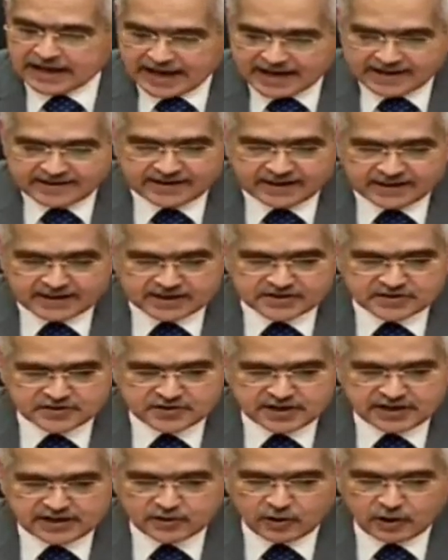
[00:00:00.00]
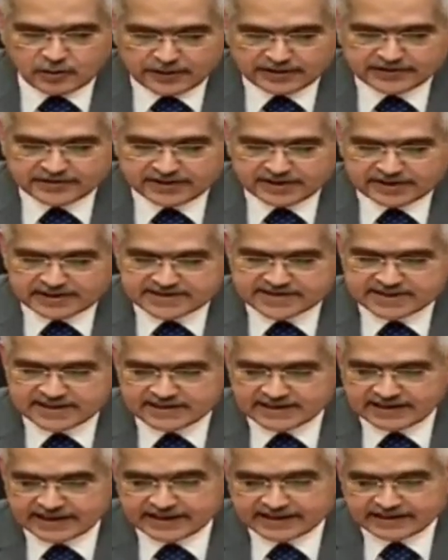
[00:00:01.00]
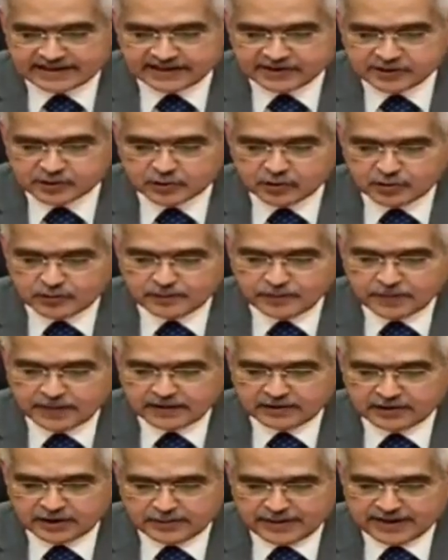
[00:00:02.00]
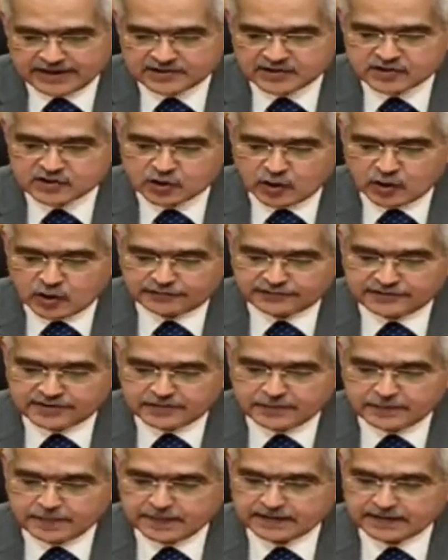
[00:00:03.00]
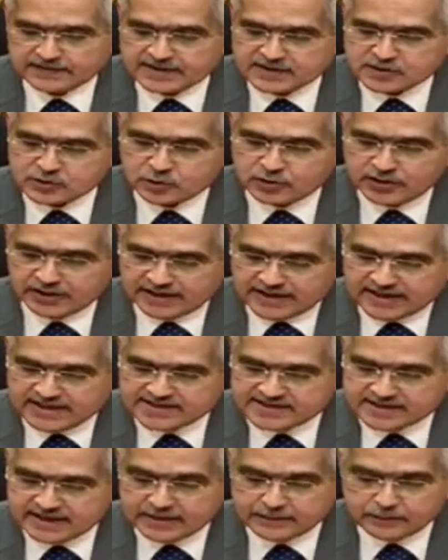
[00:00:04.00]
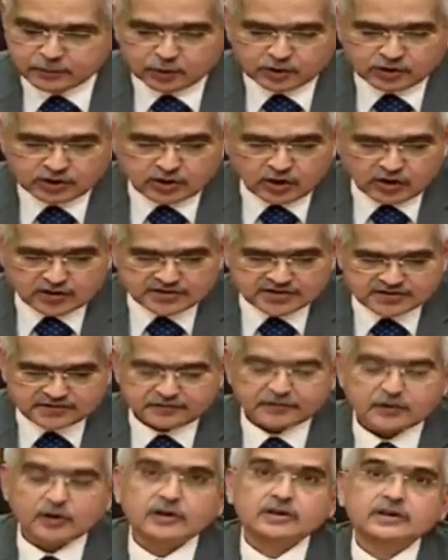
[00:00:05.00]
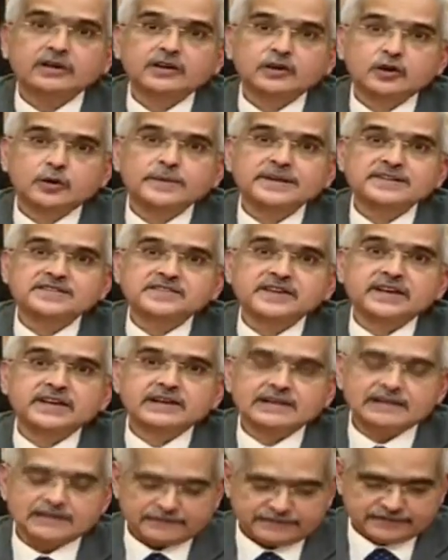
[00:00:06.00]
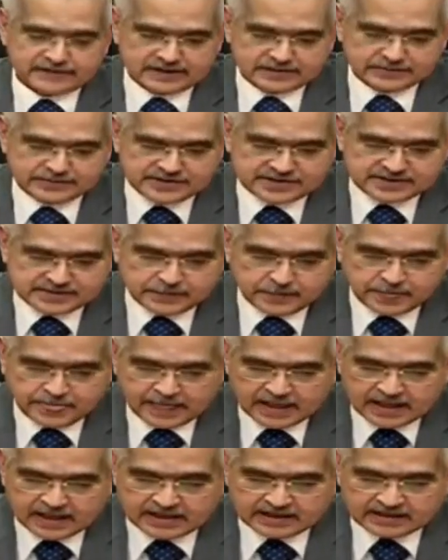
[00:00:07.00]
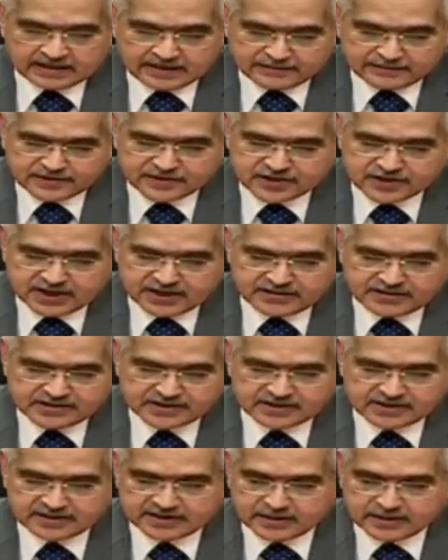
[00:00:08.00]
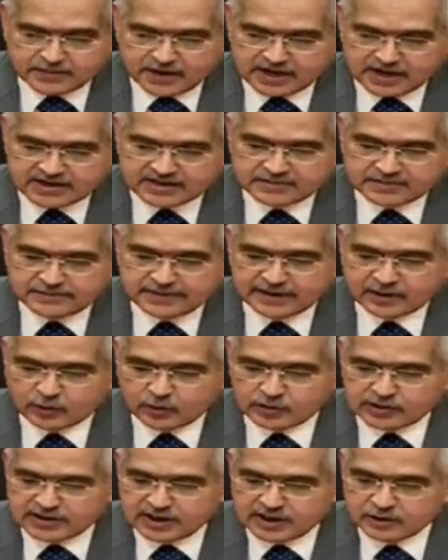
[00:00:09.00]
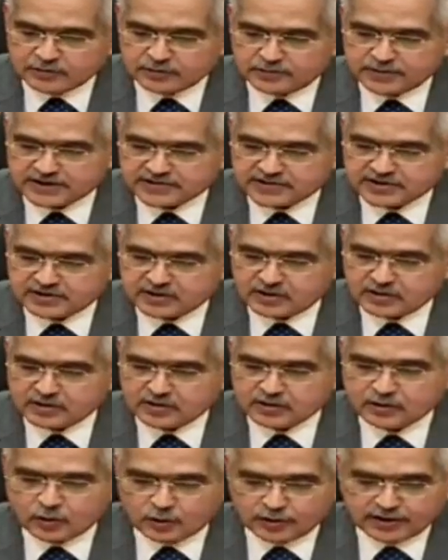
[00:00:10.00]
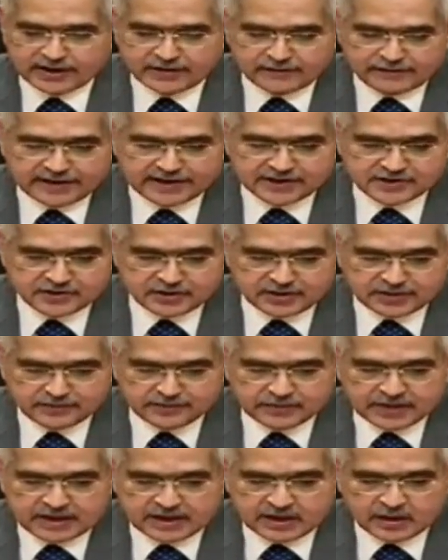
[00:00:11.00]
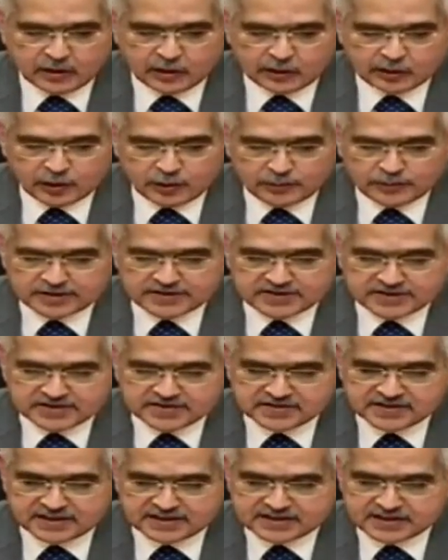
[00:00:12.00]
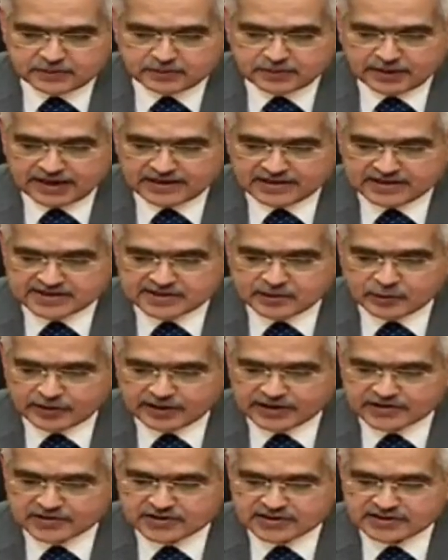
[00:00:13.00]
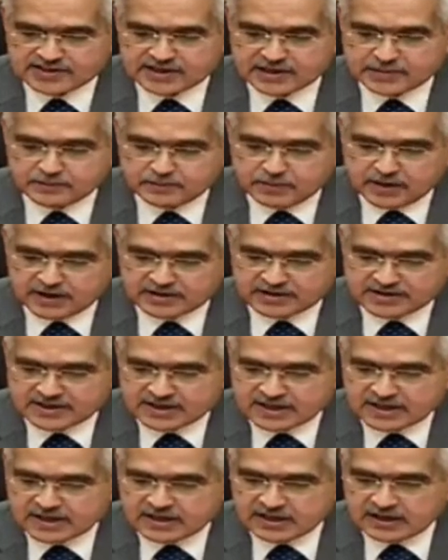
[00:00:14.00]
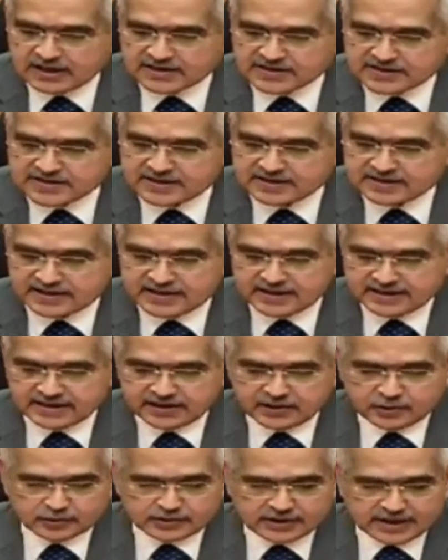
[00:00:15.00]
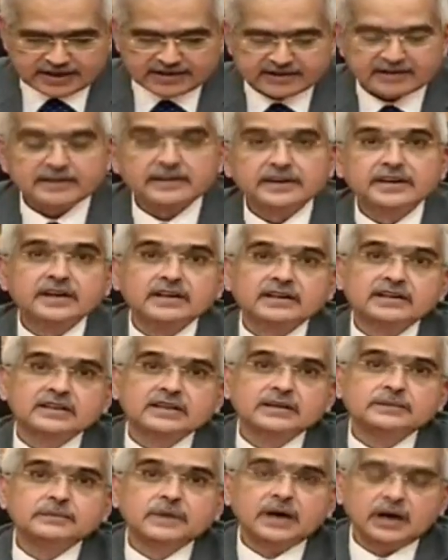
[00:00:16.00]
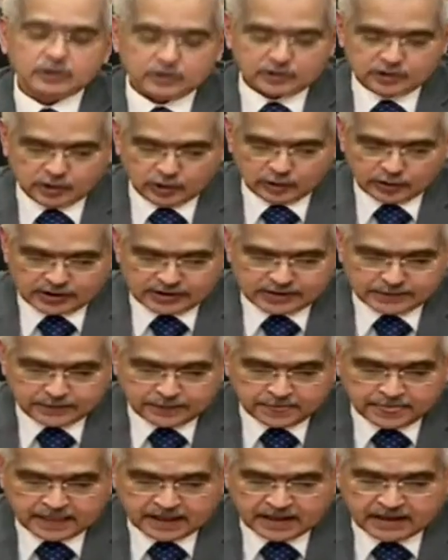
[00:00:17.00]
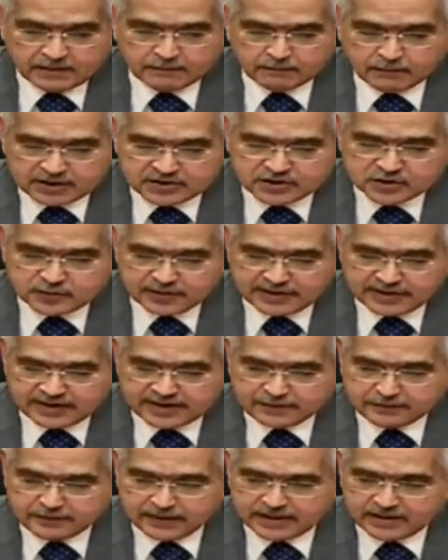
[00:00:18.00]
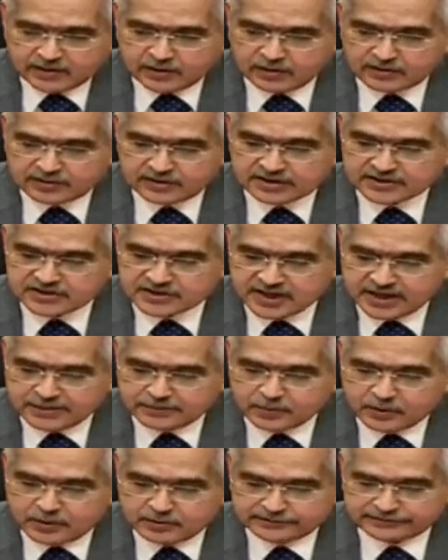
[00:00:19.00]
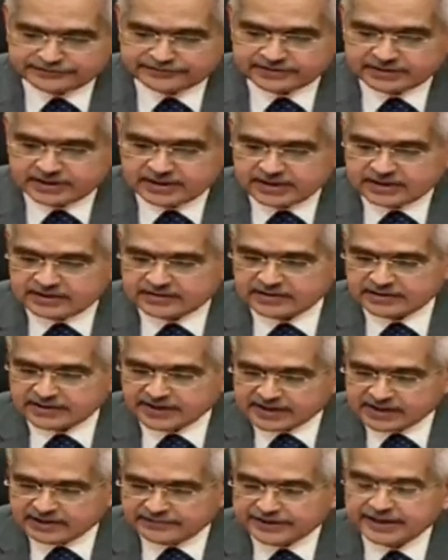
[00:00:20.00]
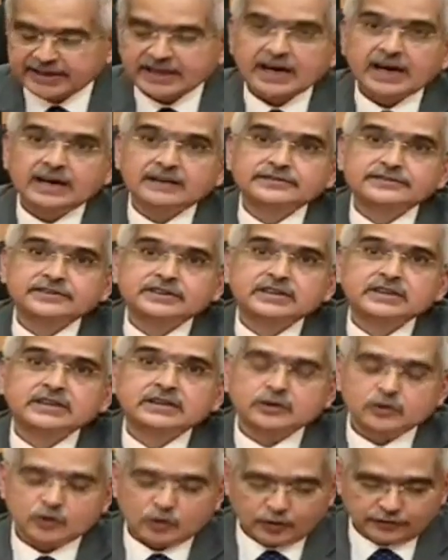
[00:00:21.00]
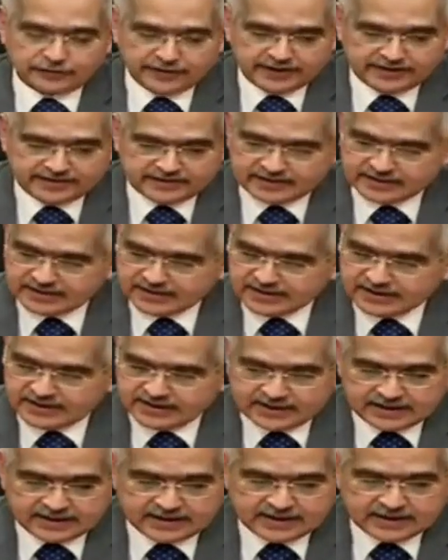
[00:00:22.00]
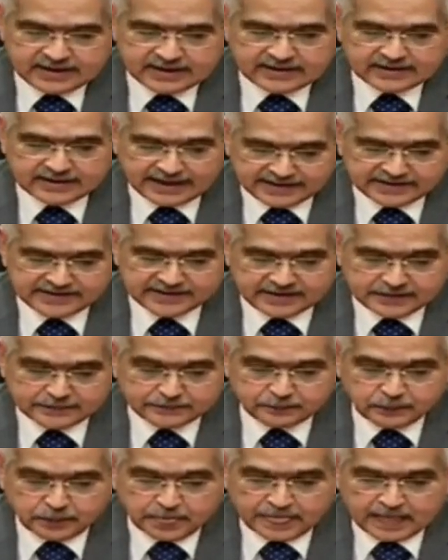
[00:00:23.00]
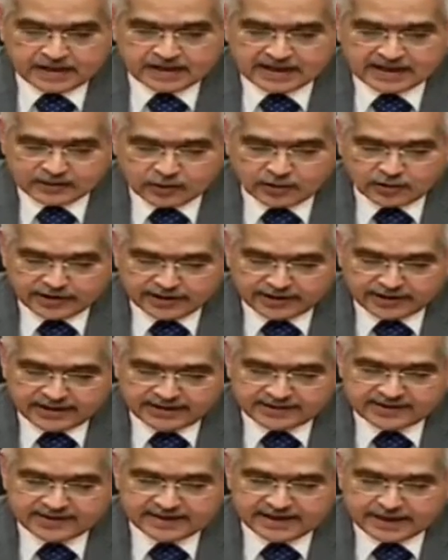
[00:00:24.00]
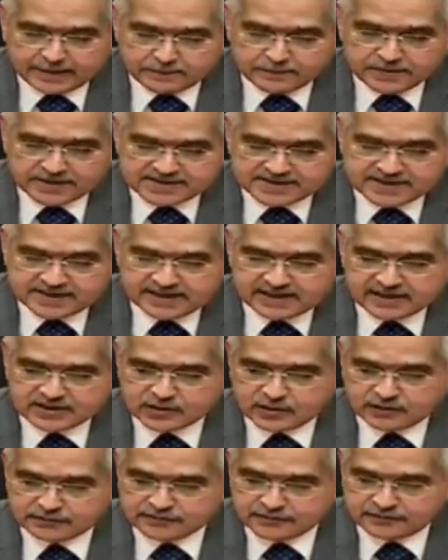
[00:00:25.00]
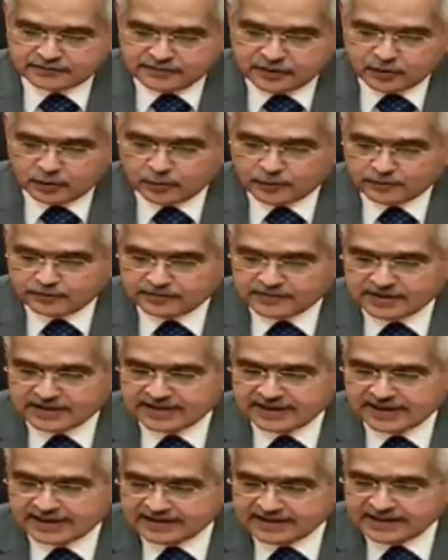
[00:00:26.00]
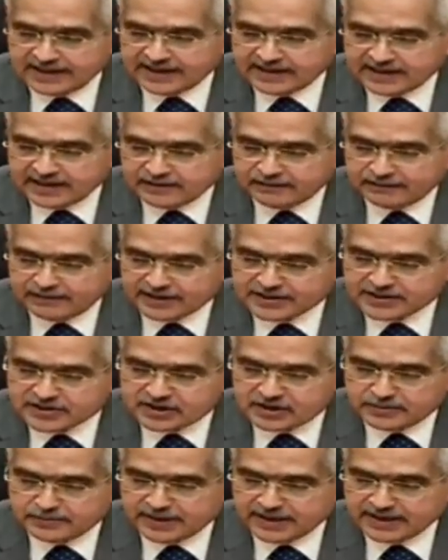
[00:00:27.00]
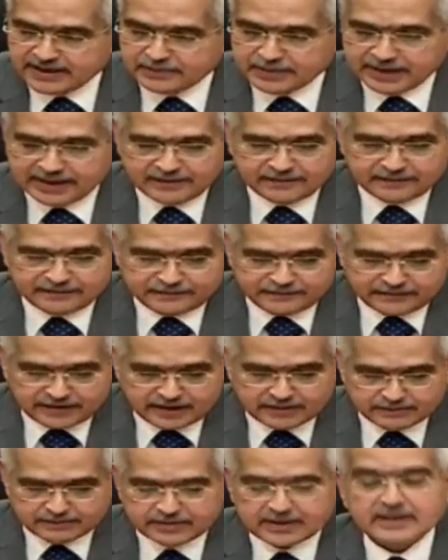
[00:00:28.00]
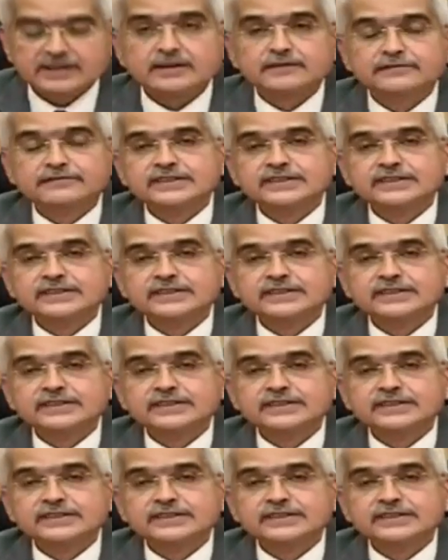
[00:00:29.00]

and industrial raw materials are likely to remain soft. This would ease input costs for domestic firms. Deficient demand may hold down pressure on core inflation, although persisting supply dislocations impart uncertainty to their near-term outlook. Much will depend on the shape of the recovery after COVID-19. Accordingly, the MPC is of the view that headline inflation may remain firm in